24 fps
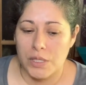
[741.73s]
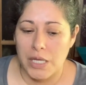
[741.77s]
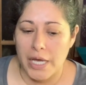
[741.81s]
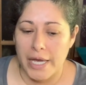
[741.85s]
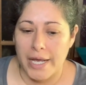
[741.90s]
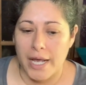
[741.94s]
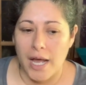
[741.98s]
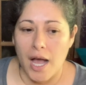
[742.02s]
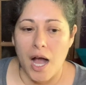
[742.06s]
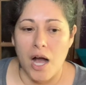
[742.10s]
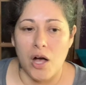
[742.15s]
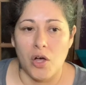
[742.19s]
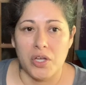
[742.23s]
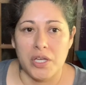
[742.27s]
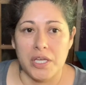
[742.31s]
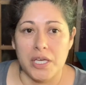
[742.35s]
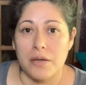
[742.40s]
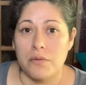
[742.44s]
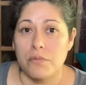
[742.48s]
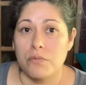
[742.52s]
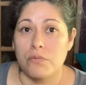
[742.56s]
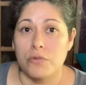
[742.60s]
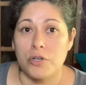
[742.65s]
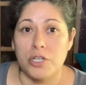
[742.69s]
Like, I'll
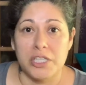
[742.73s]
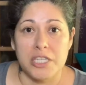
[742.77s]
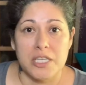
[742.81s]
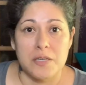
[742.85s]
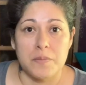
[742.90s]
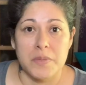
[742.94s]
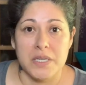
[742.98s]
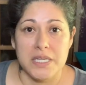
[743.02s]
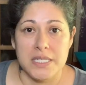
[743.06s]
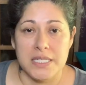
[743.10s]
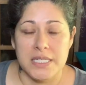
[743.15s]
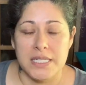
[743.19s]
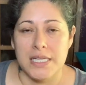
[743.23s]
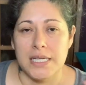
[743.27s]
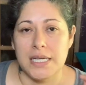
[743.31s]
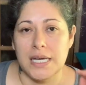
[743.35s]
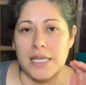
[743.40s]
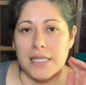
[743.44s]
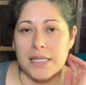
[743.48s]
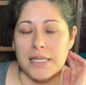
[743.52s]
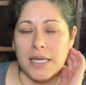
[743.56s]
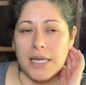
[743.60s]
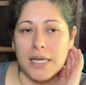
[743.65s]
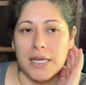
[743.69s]
get really busy,
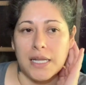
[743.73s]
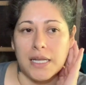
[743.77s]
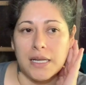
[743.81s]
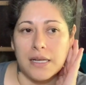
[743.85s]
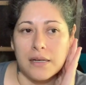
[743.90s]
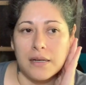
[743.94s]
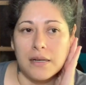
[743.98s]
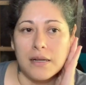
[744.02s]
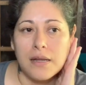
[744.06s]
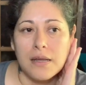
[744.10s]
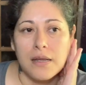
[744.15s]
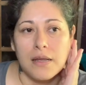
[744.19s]
and then